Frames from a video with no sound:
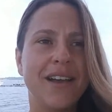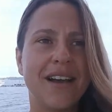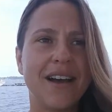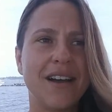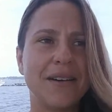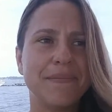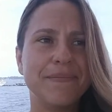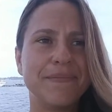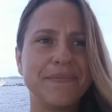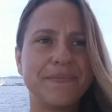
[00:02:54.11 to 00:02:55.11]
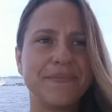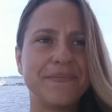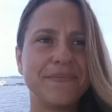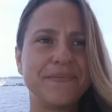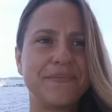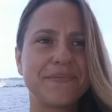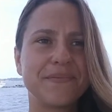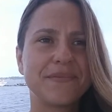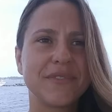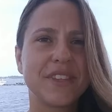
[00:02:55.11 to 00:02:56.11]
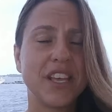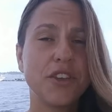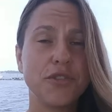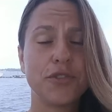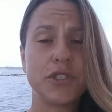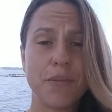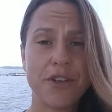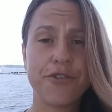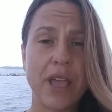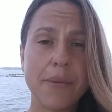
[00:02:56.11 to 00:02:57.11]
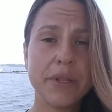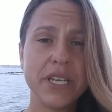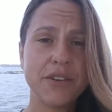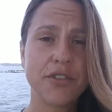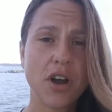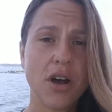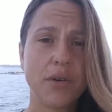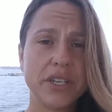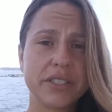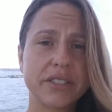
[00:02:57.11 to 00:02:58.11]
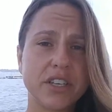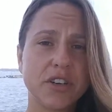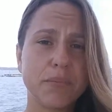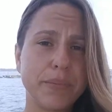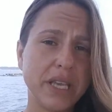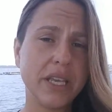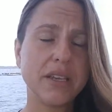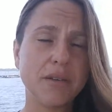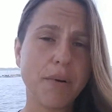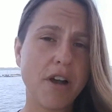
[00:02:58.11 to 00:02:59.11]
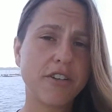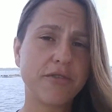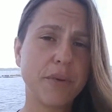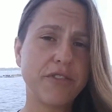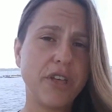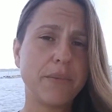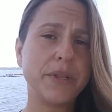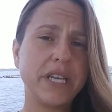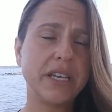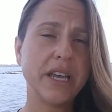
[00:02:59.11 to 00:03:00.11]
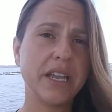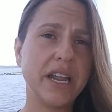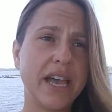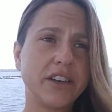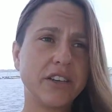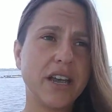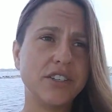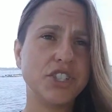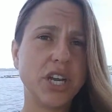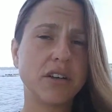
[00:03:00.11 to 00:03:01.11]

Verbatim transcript: Um, Thank you to my family for always still being a part of my family. And I could not share